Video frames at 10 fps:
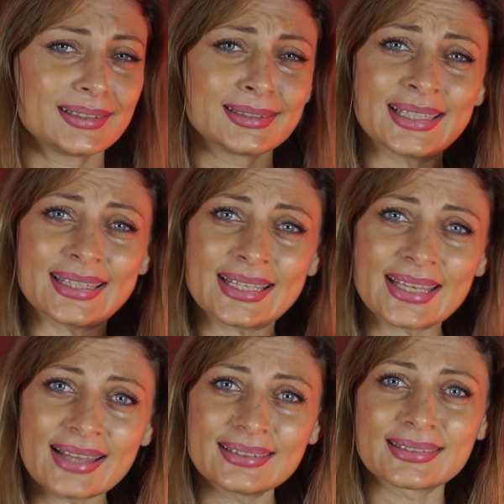a
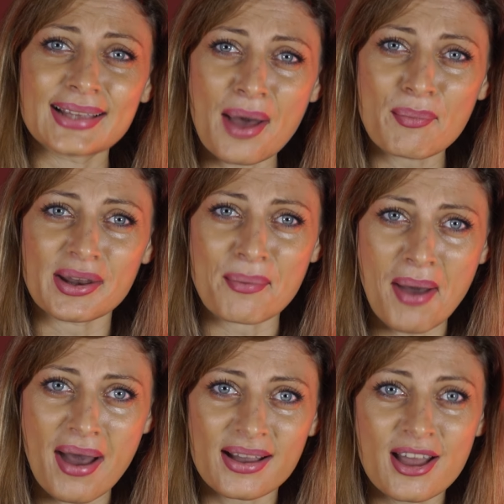dedicated camera
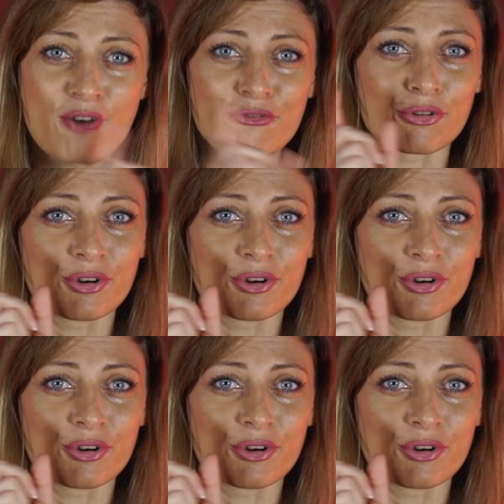bag for